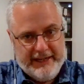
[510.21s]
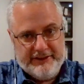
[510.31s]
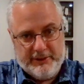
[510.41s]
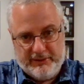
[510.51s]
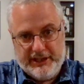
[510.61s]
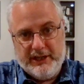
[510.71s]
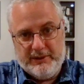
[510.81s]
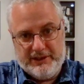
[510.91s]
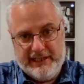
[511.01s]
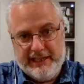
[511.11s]
Marino was
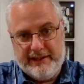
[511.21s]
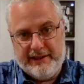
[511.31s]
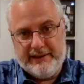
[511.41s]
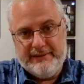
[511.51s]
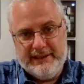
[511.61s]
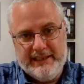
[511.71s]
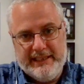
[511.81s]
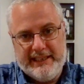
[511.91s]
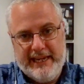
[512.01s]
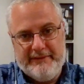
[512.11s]
the editor, and he
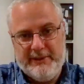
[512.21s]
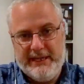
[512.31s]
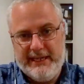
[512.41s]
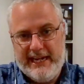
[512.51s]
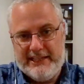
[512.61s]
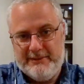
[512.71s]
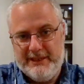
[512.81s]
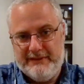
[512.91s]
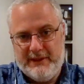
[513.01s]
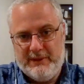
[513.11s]
came to me and asked me
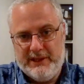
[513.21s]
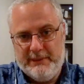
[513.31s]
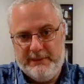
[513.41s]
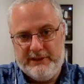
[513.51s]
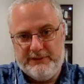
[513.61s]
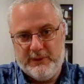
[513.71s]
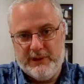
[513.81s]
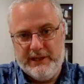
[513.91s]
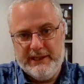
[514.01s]
if I wanted to pitch for it.